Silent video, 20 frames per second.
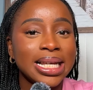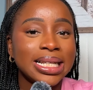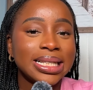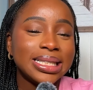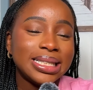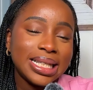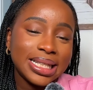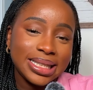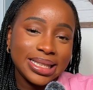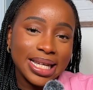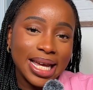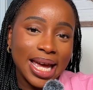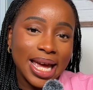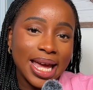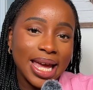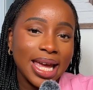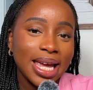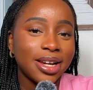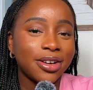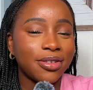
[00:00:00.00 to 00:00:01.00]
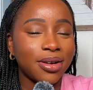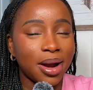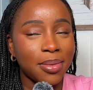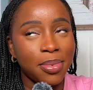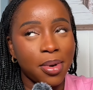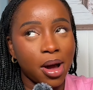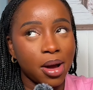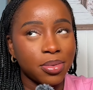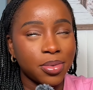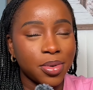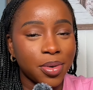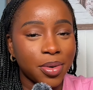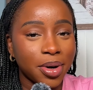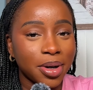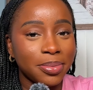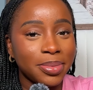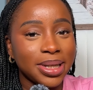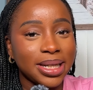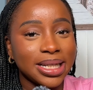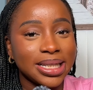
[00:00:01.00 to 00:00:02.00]
sit tight, grab
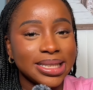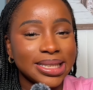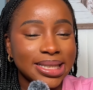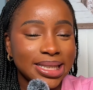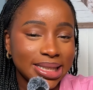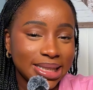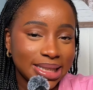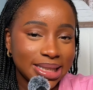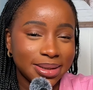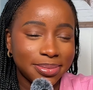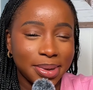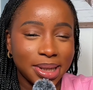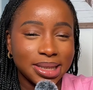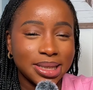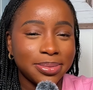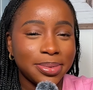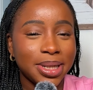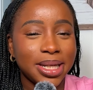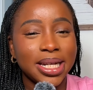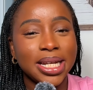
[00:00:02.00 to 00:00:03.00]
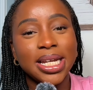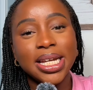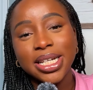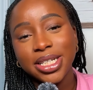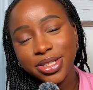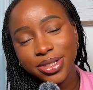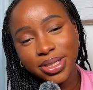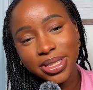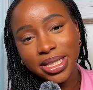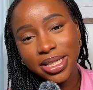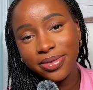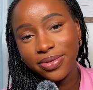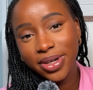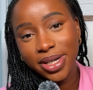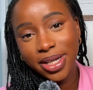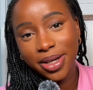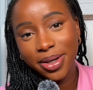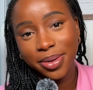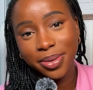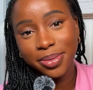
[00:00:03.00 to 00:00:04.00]
popcorn, because this is about to be an interesting
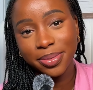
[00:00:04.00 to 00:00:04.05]
video.